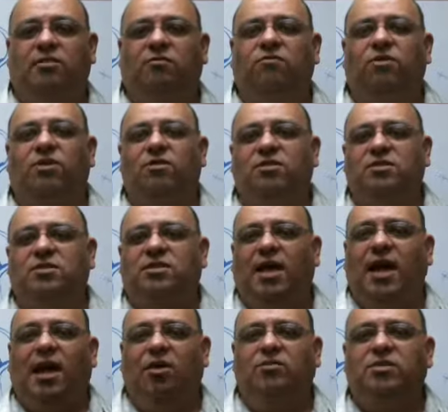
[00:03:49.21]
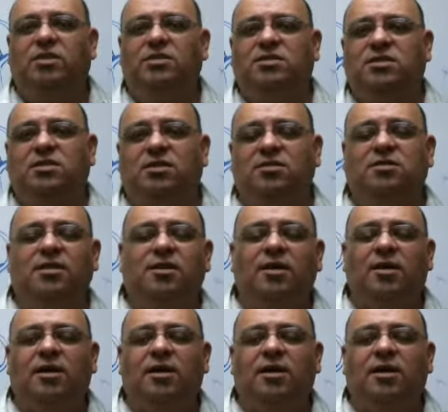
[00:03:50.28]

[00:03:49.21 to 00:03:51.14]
The feel is how this is